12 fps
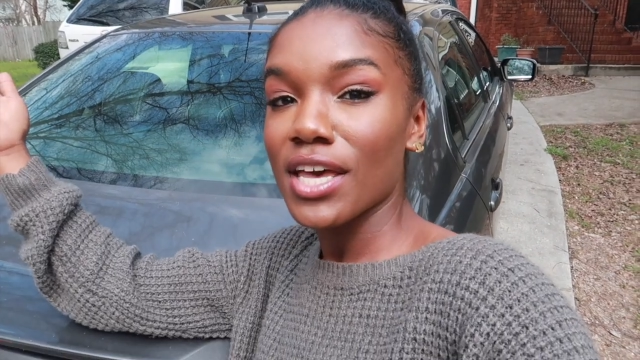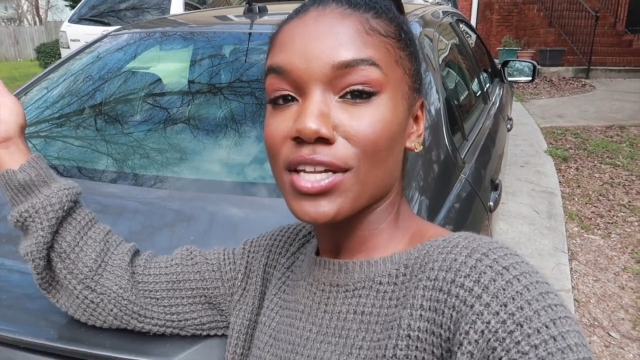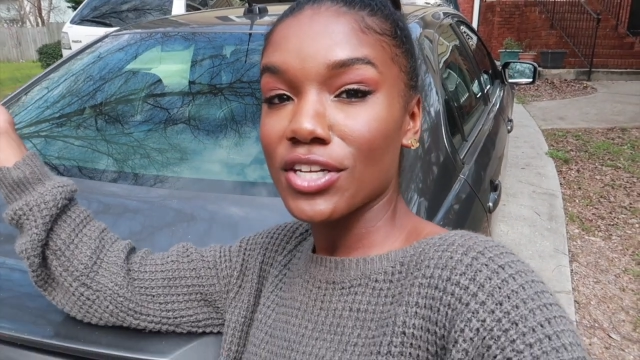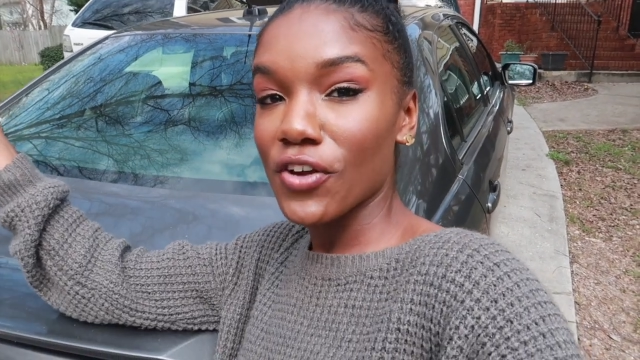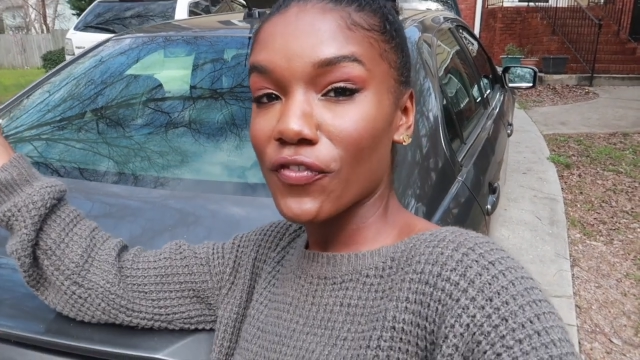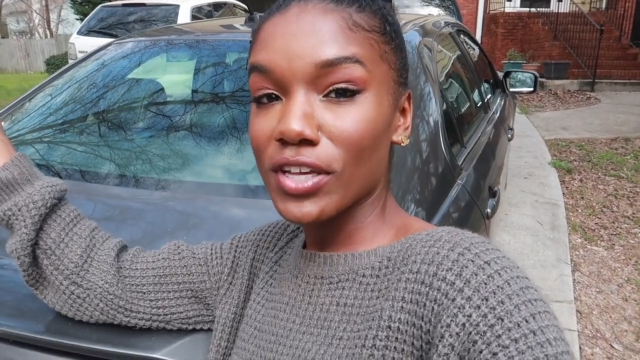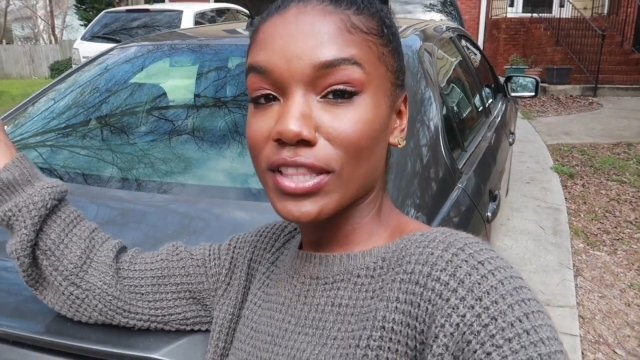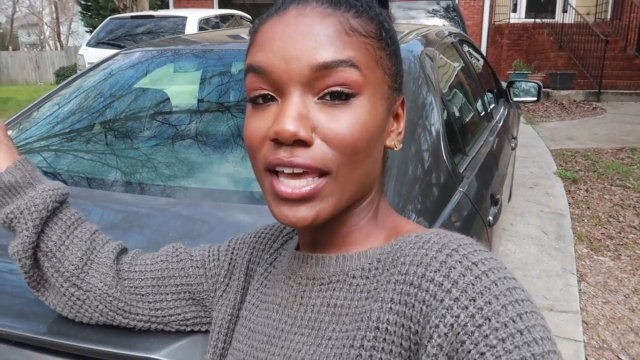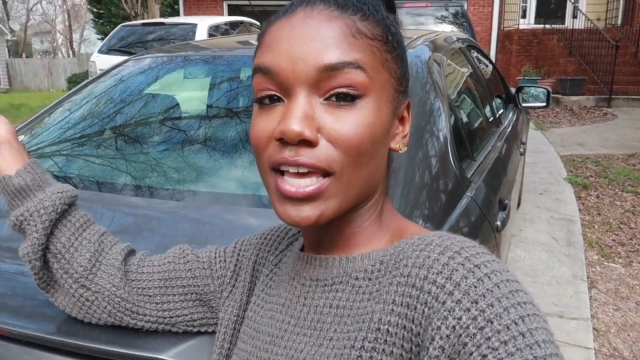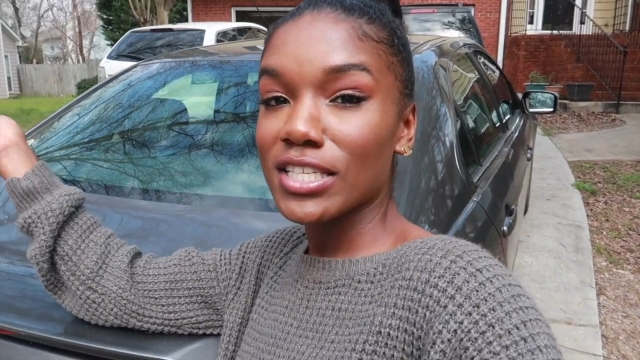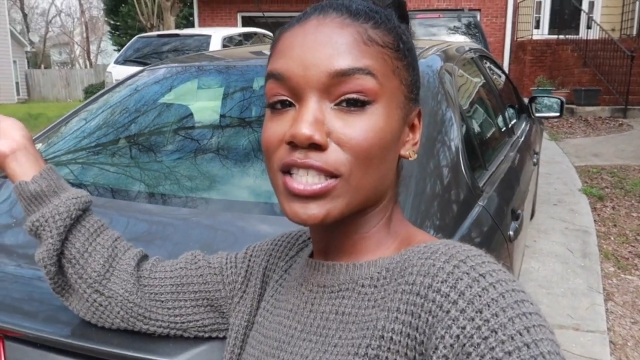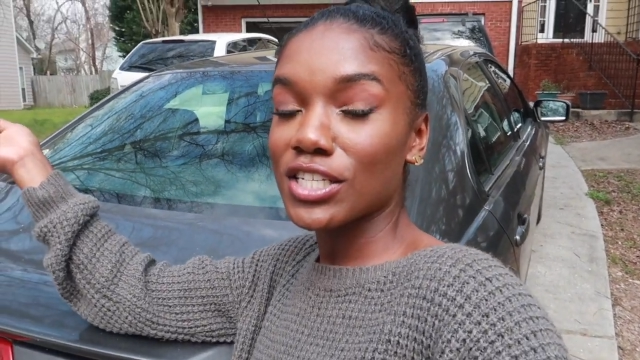different
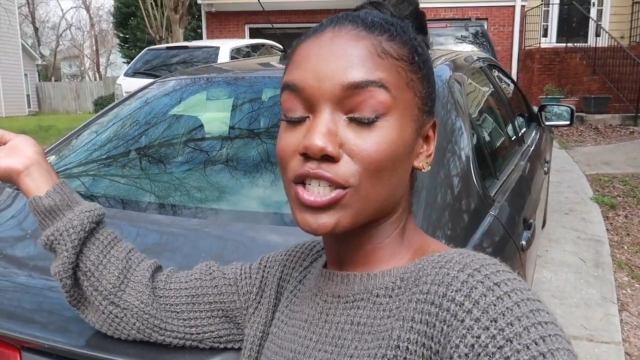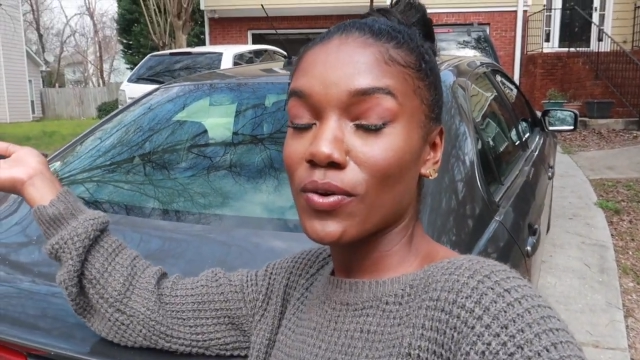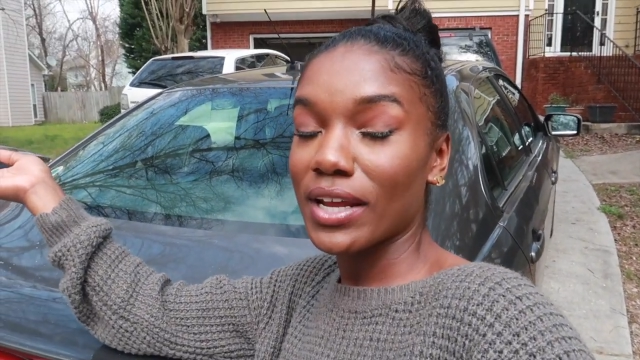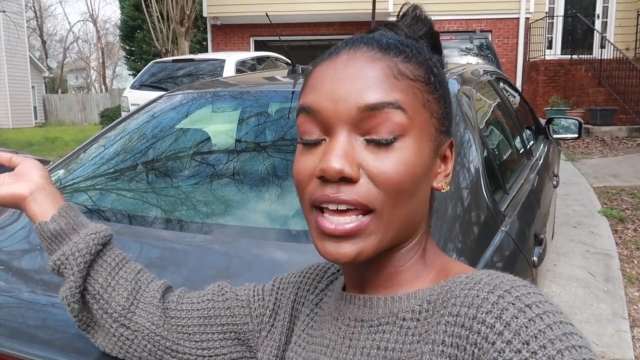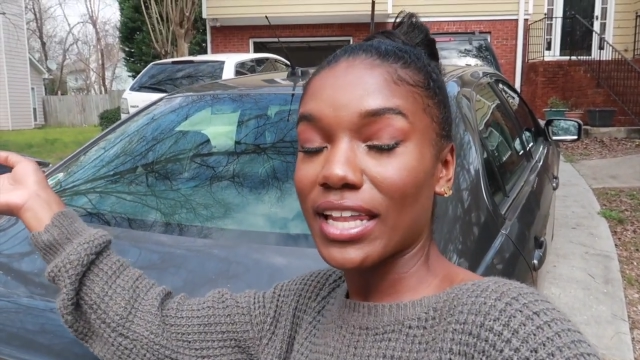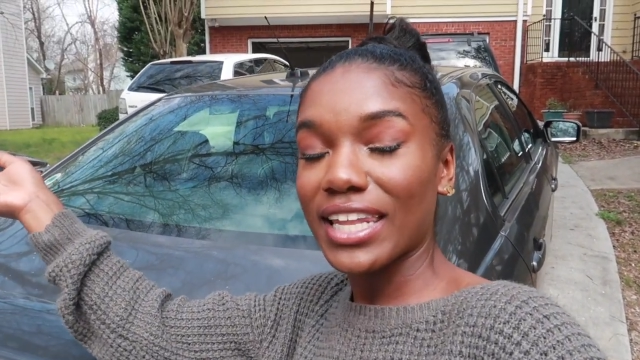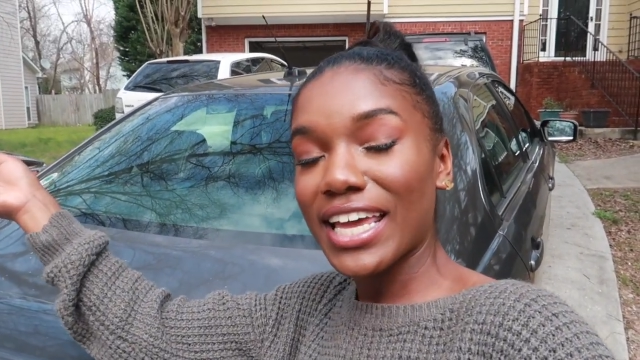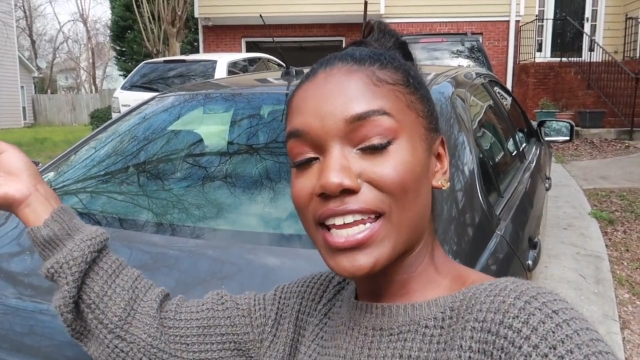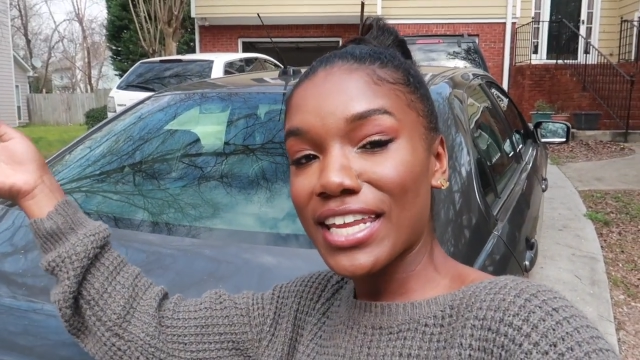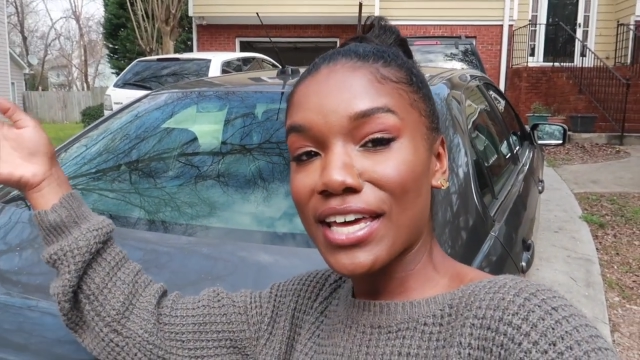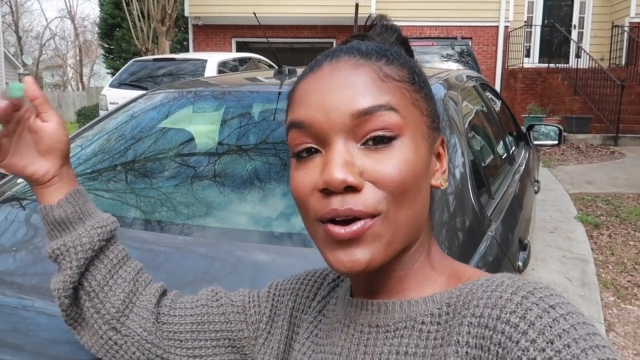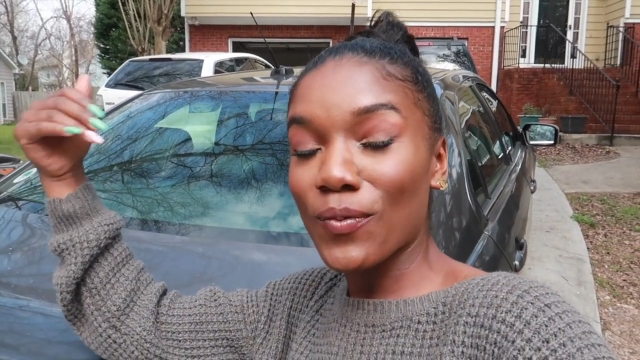things to do in
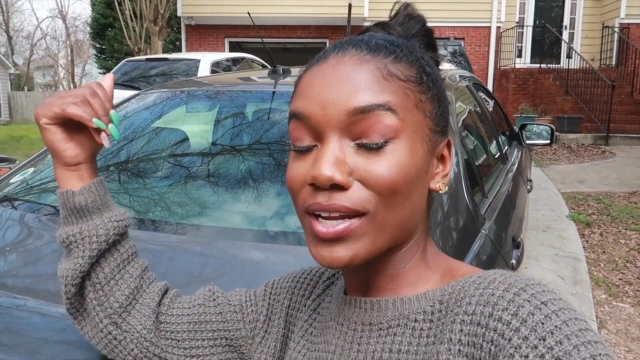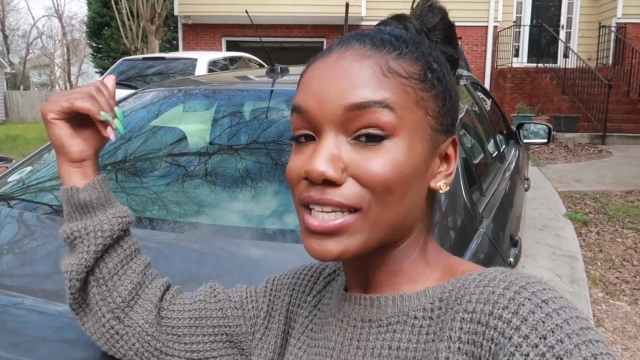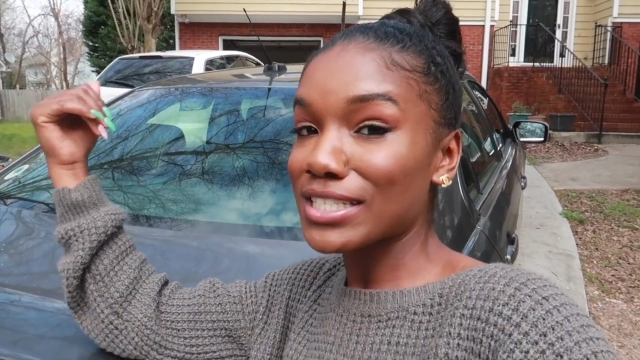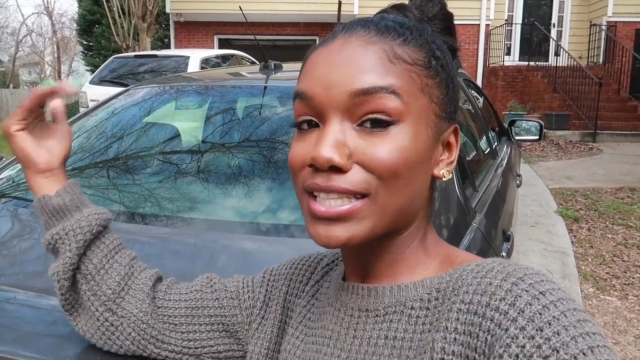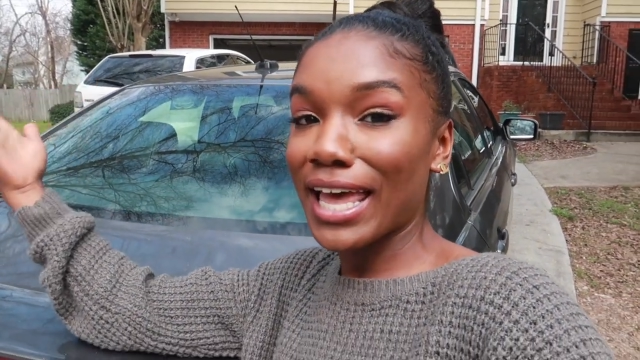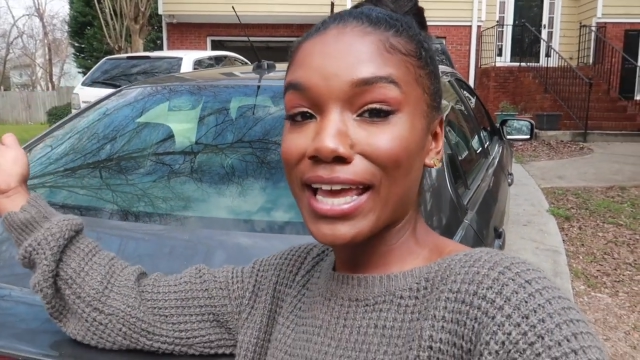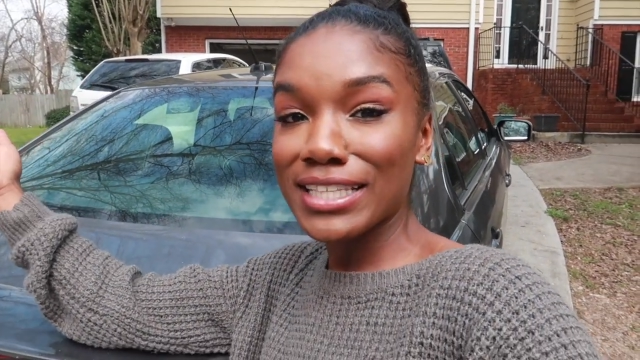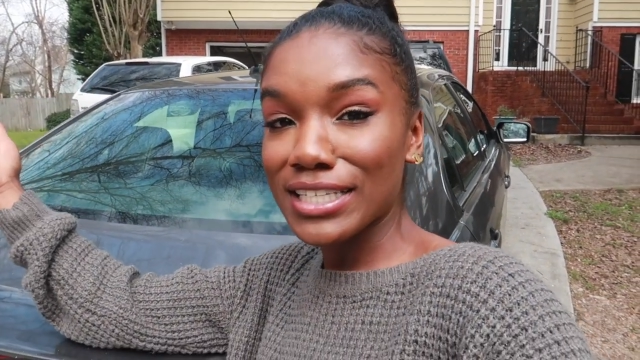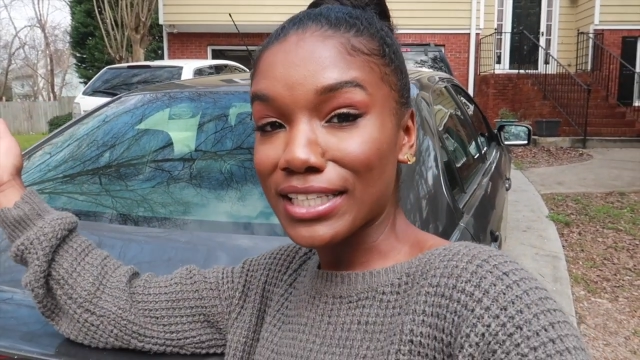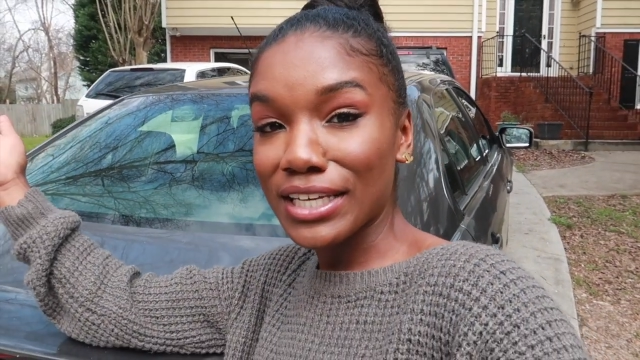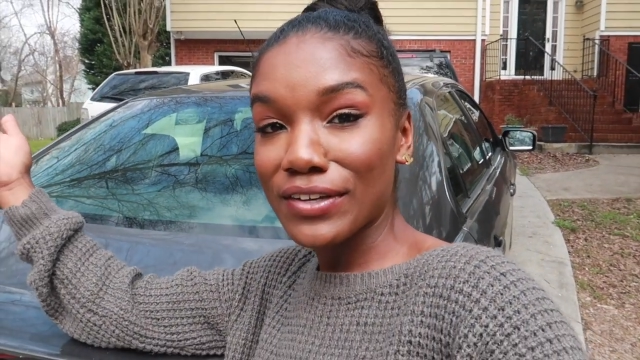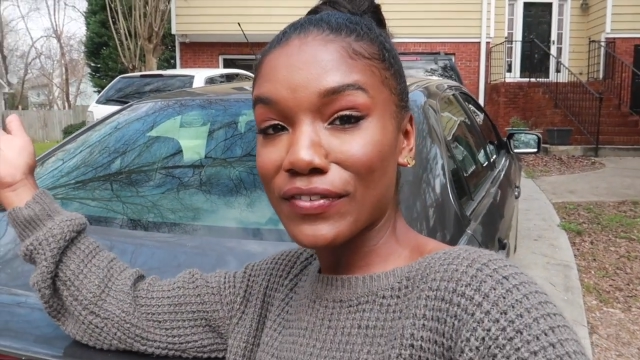Atlanta, what it's like to
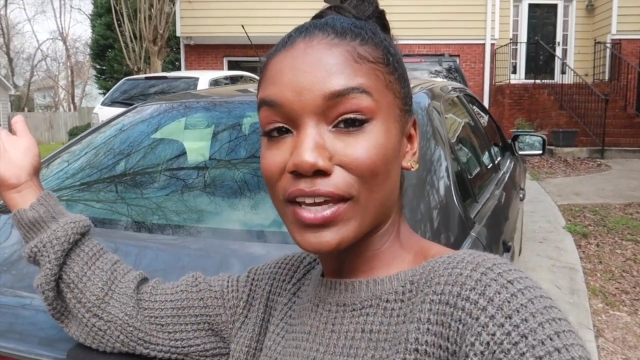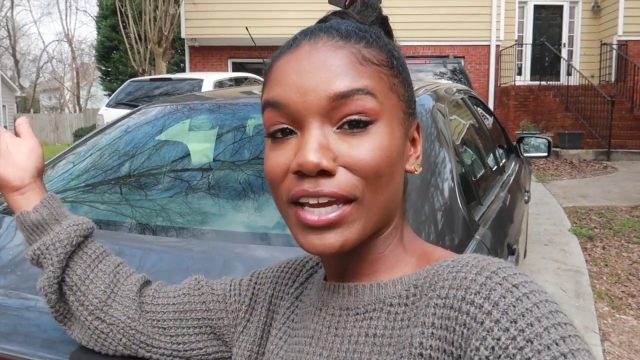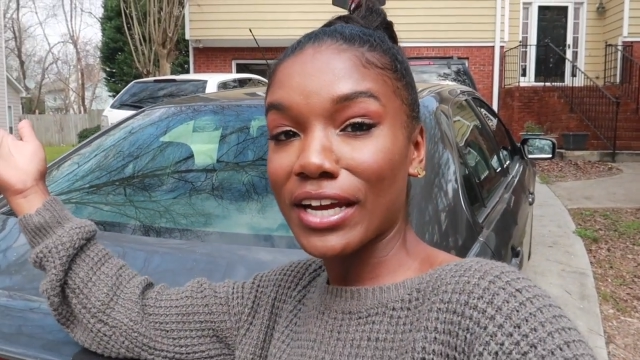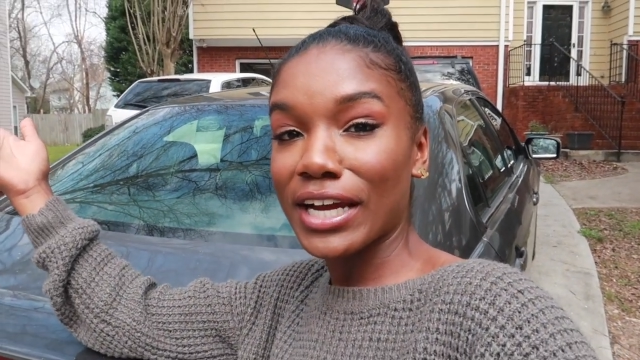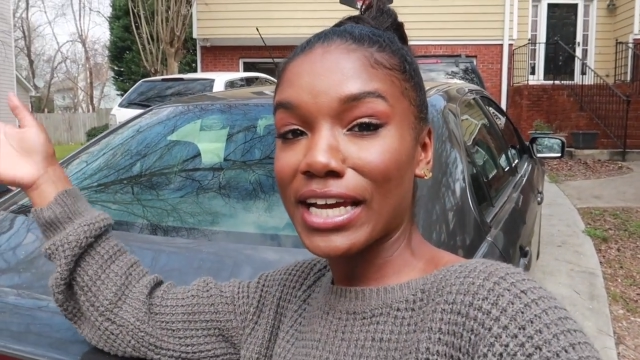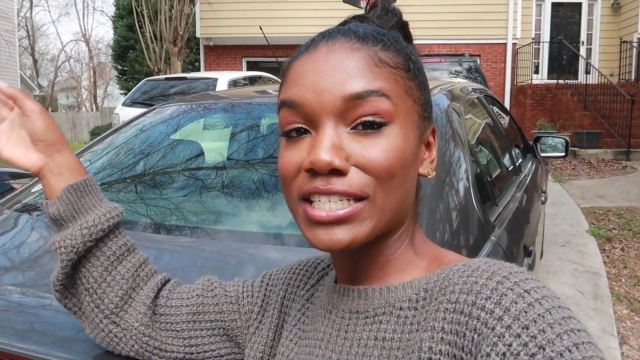live here,